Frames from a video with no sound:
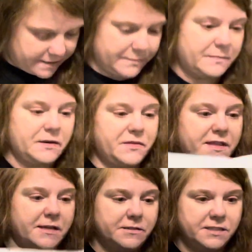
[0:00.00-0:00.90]
But both of
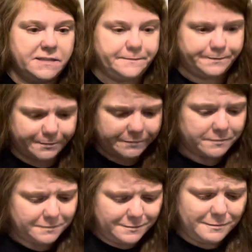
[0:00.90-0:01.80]
those
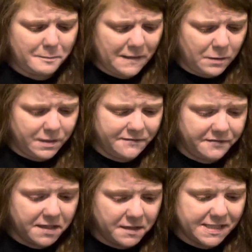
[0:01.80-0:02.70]
would
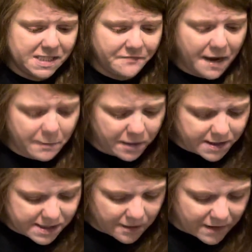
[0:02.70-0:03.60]
fit on this fabric,
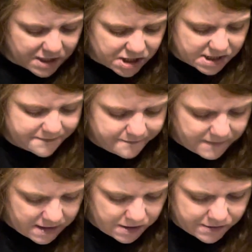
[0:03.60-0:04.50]
so I just
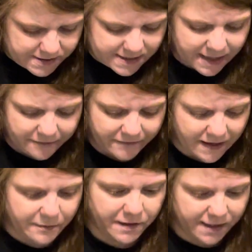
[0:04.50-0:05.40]
use the same
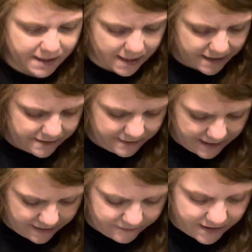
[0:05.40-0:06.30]
fabric, and I
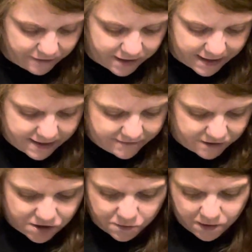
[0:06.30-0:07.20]
have never cut the
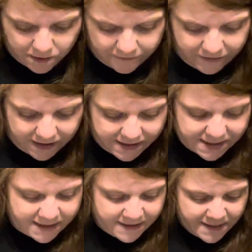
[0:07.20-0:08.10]
first one off yet.
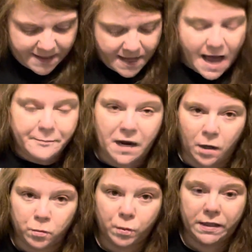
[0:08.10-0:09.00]
I'm
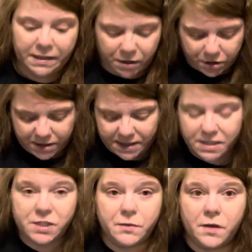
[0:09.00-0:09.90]
not really good
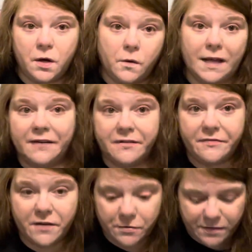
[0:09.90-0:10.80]
at doing the whole
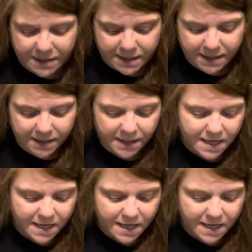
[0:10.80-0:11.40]
FFO thing.